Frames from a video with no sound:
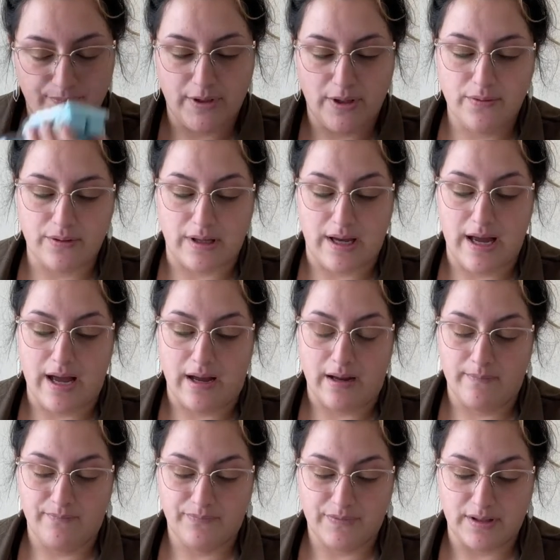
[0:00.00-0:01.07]
Oh, yeah.
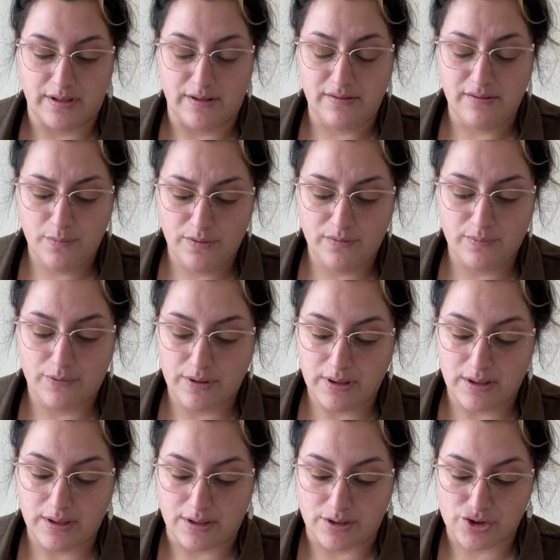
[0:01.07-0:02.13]
This smells pretty
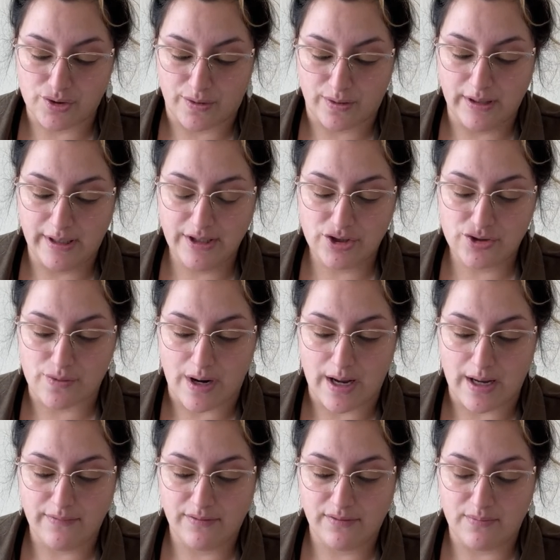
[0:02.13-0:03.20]
good. Shoreline
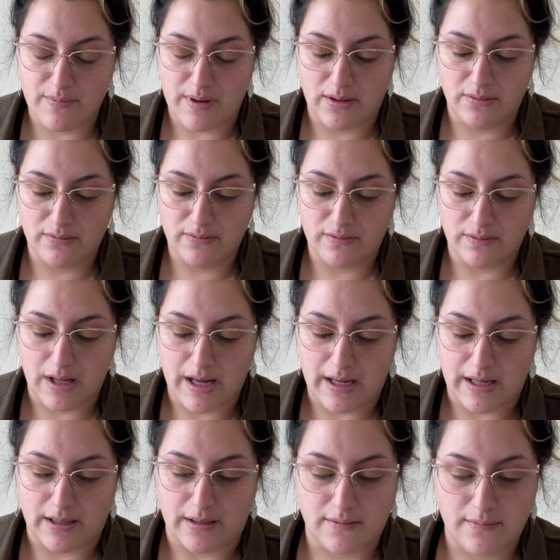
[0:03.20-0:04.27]
Drive smells
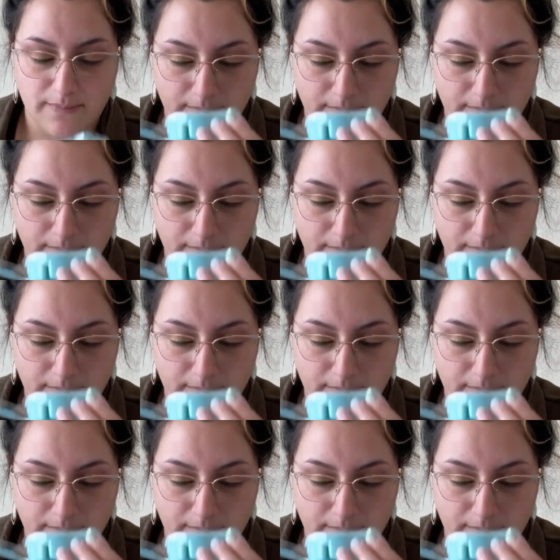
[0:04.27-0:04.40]
like...